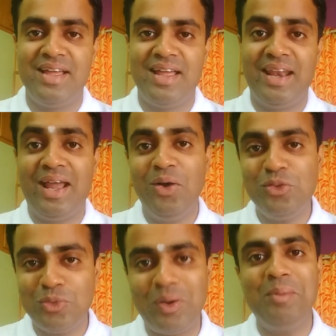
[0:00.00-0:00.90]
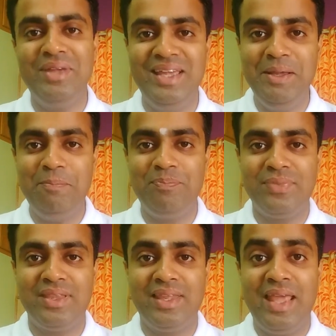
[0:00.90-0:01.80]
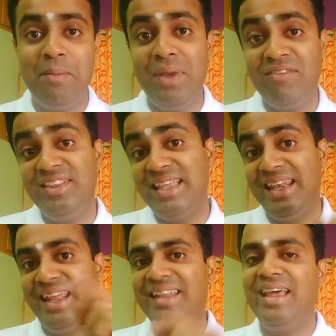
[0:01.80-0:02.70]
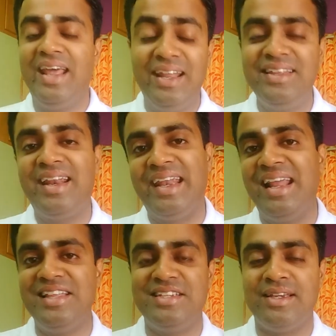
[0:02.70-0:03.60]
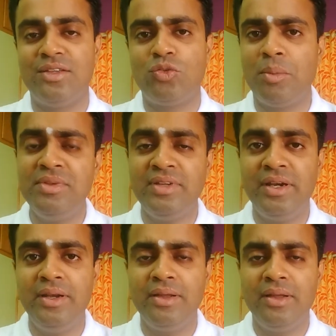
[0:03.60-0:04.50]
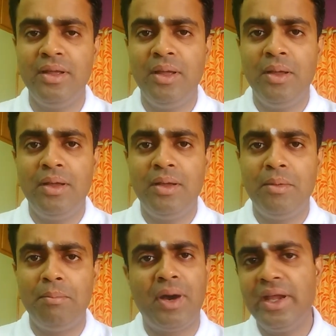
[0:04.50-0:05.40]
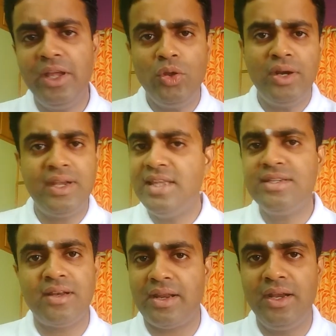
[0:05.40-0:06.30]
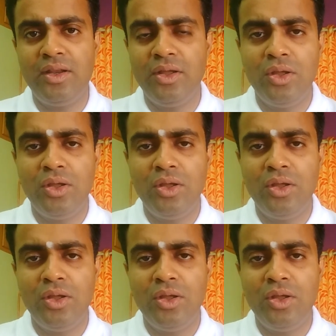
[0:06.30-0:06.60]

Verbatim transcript: Now Swami came back with an- another analogy. Swami said, Bhagia, you're a teacher, right?